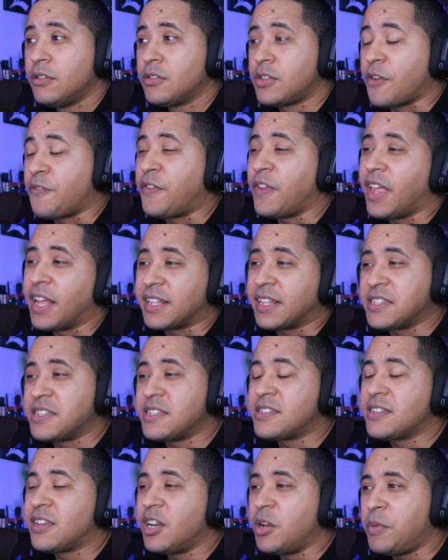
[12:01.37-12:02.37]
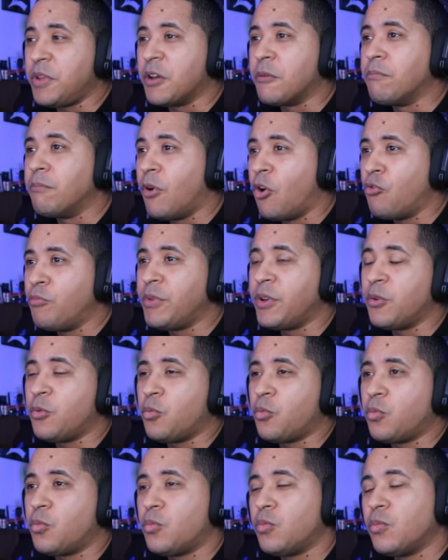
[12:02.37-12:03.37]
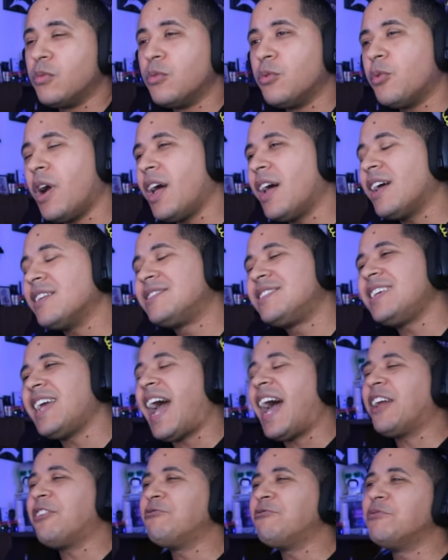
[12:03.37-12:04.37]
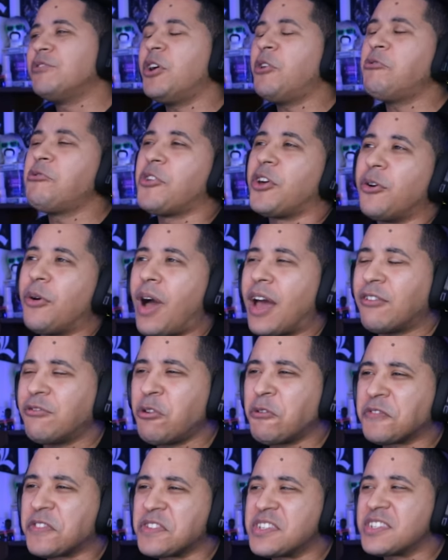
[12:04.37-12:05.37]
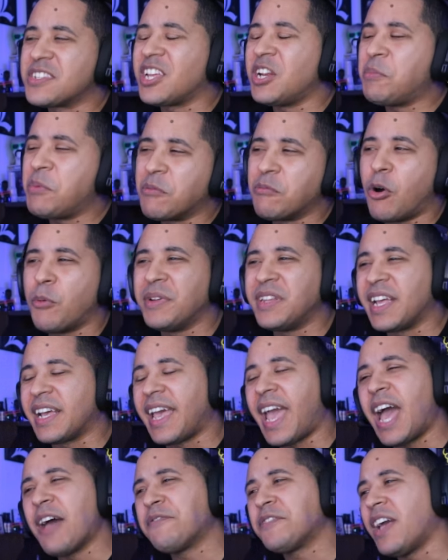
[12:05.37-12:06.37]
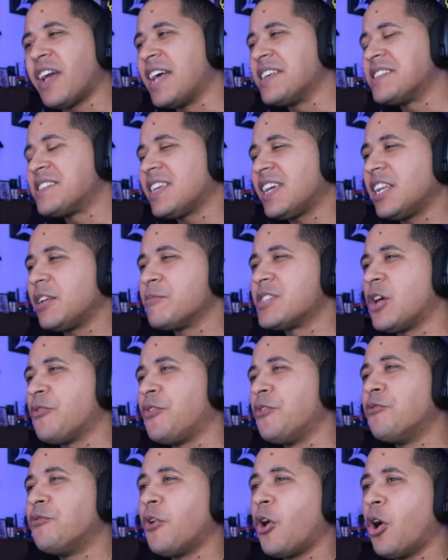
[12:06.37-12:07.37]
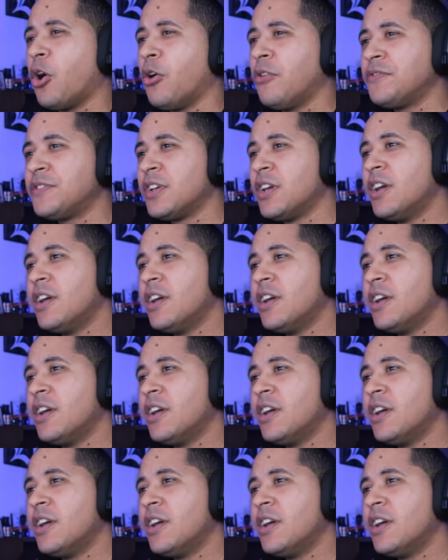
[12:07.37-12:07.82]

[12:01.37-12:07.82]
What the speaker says: I feel like this is going to be a moment. Wow. See, I don't know, though. I don't know if this is going to be a moment that Kafka has to get himself involved.